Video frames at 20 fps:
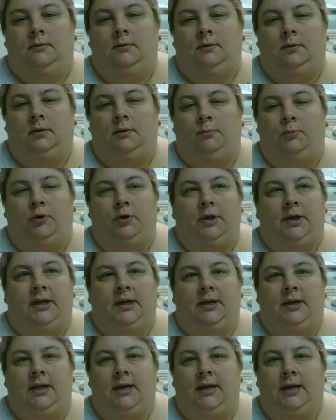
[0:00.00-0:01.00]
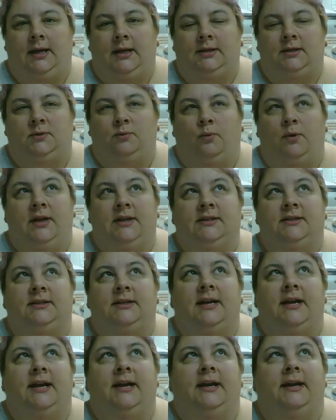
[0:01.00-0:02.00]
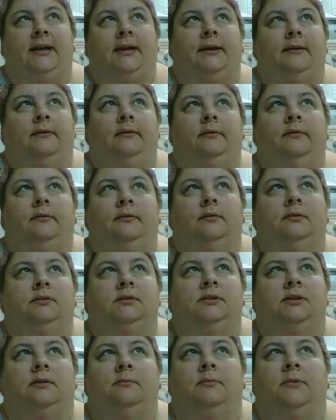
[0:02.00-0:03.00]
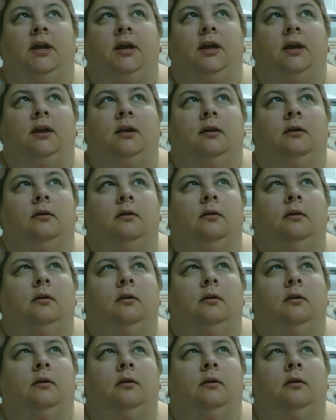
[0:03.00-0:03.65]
Good morning. It's Wednesday, someday.